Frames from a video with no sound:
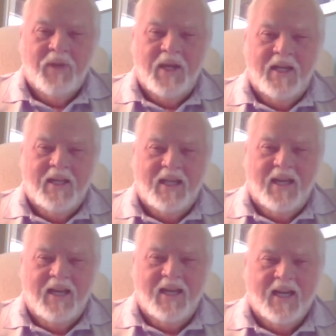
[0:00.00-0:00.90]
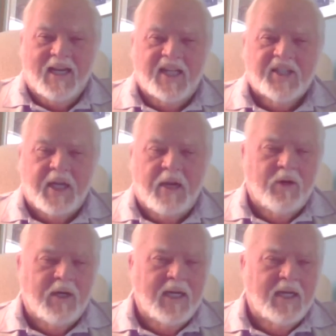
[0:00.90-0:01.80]
And I guess they
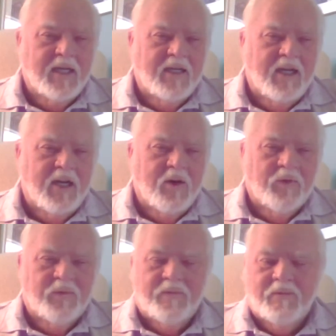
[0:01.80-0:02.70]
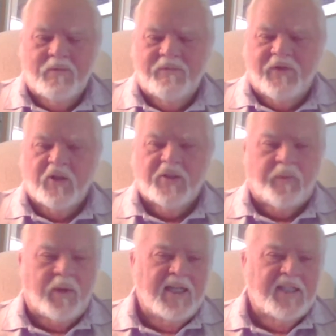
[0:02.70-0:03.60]
were getting,
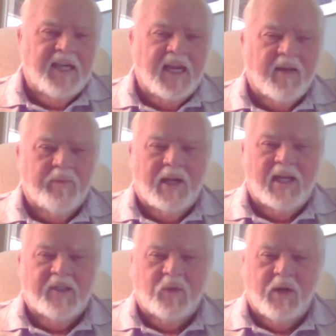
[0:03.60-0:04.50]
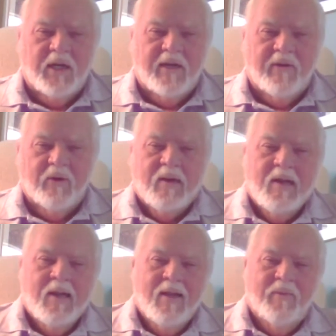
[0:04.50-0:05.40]
first place, second place, or whatever.
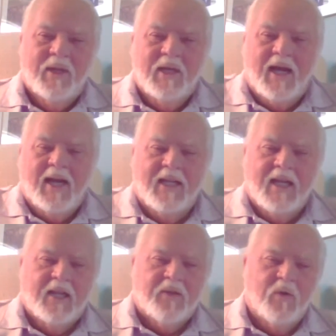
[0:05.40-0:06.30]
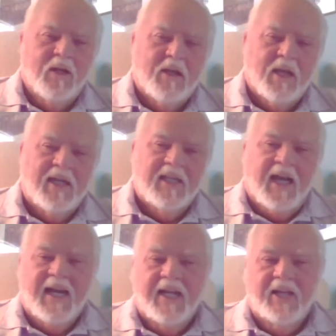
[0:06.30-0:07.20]
But that's one of the things I
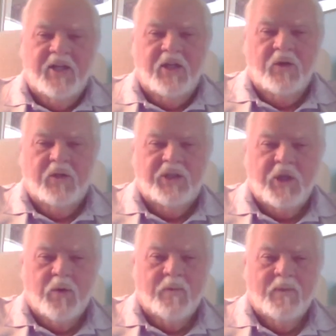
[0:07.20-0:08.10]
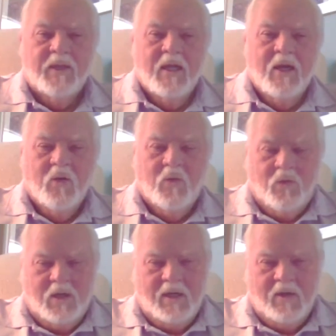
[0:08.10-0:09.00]
had to do was show them
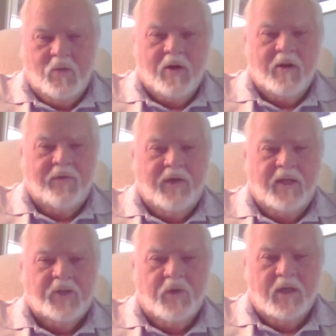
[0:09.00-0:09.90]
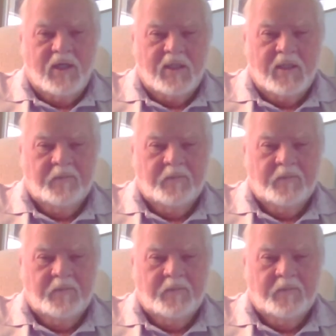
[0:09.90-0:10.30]
where the fish was.